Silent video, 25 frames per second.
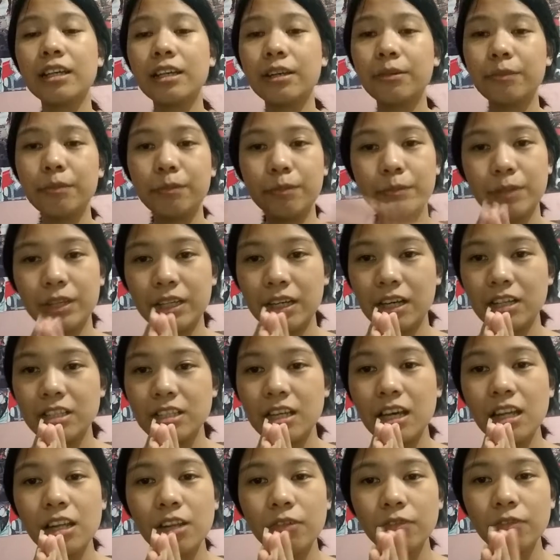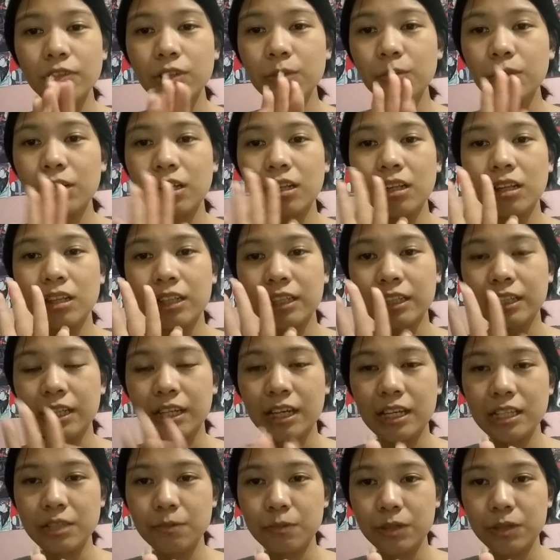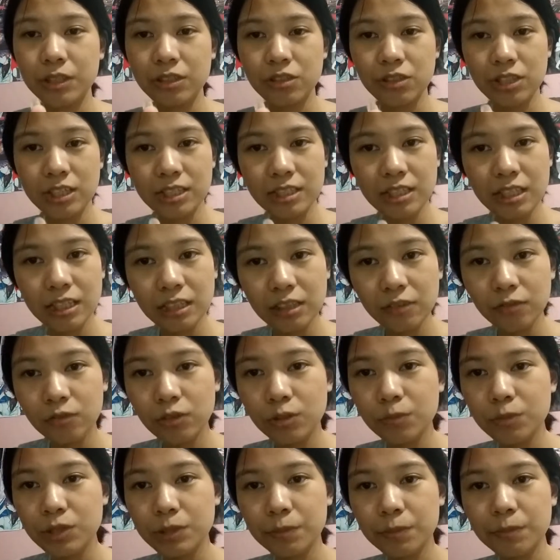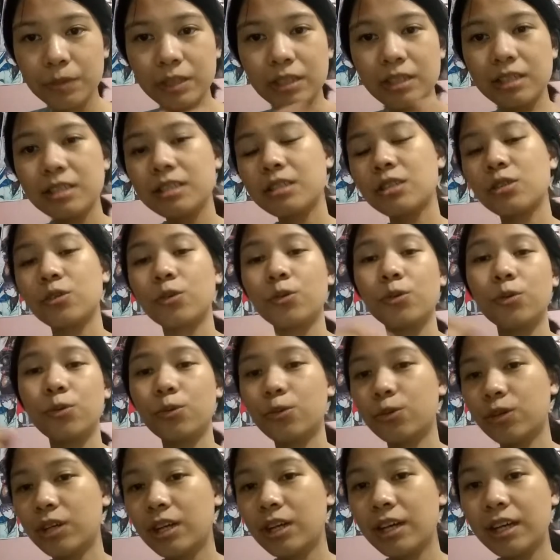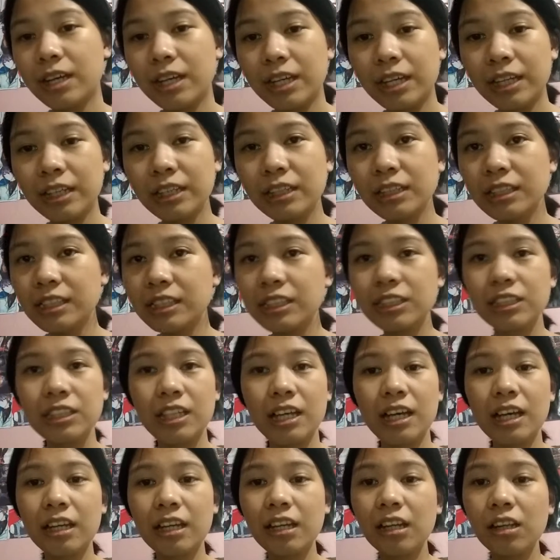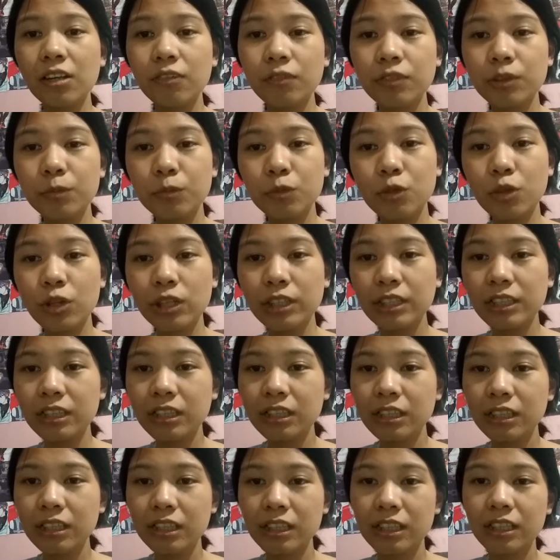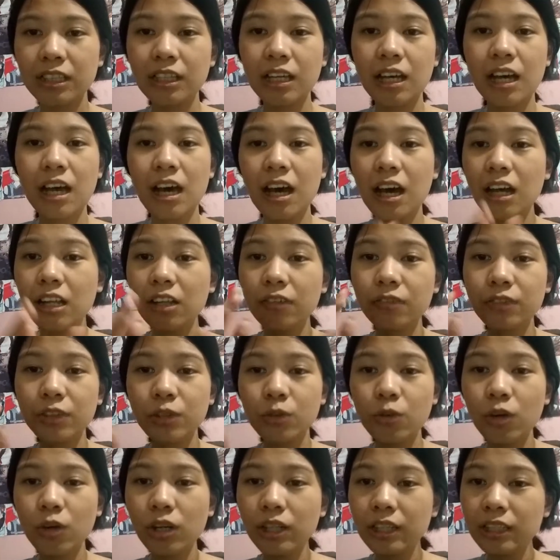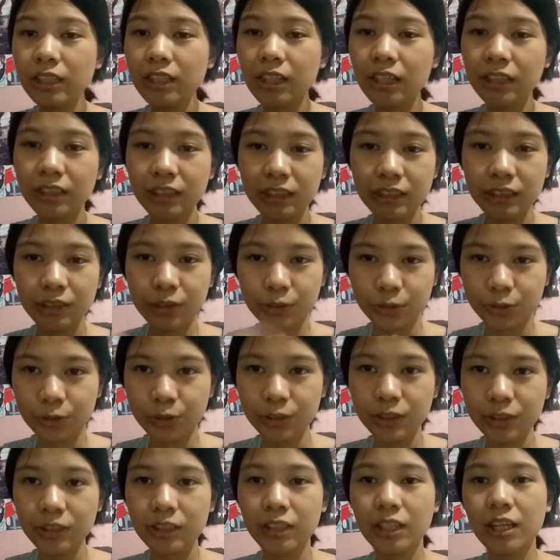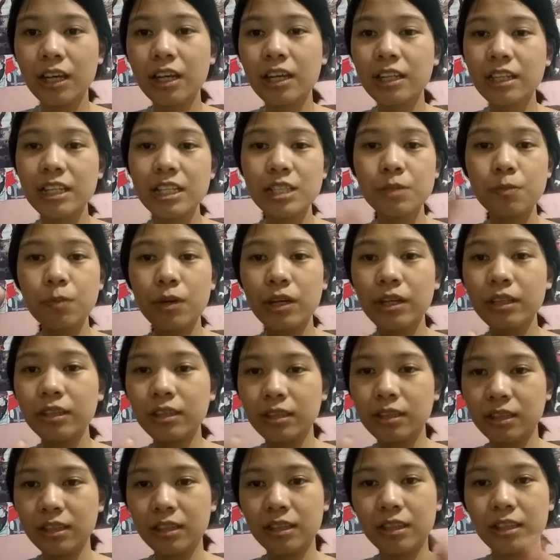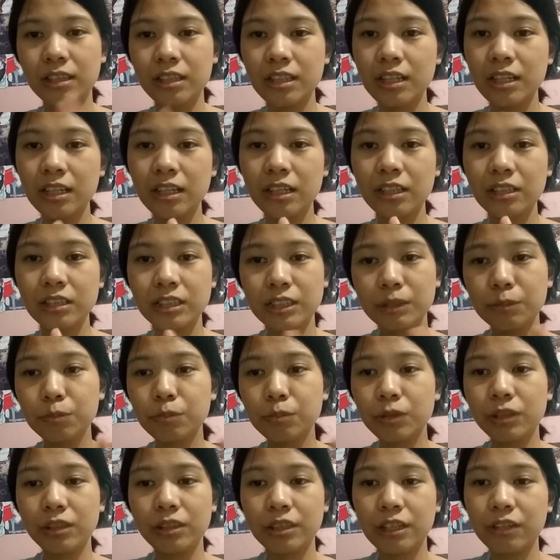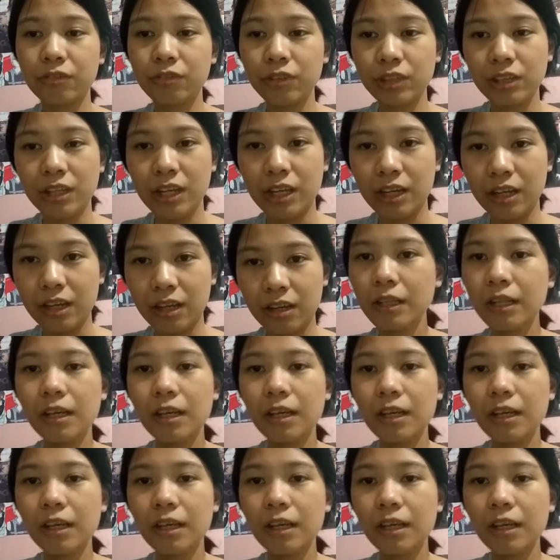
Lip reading: Because all of them already has been translated from Japanese to English, and all of the quality are really good despite the simple graphic they have.